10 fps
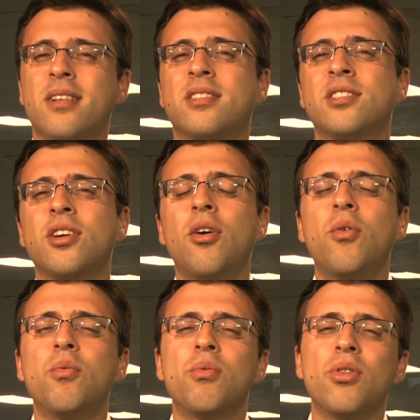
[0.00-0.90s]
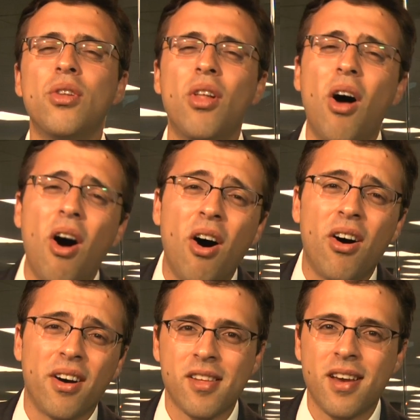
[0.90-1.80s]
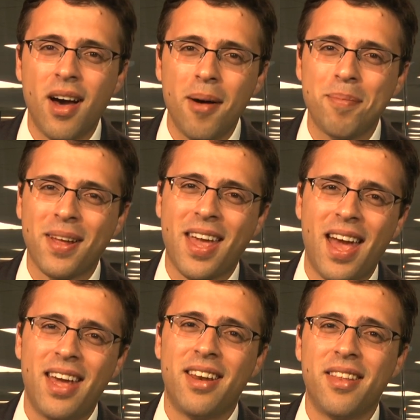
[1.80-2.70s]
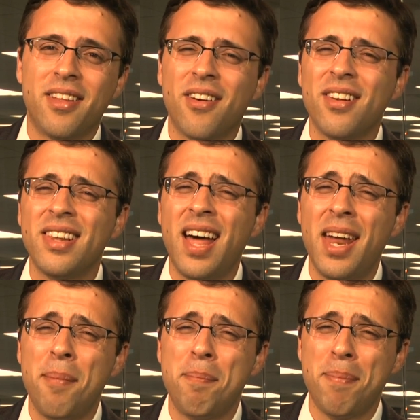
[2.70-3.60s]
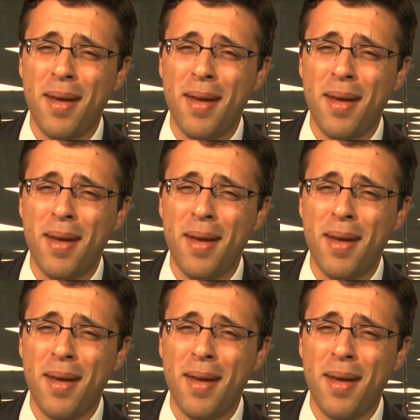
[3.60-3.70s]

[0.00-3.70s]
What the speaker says: it's so long, it's complicated, there are a lot of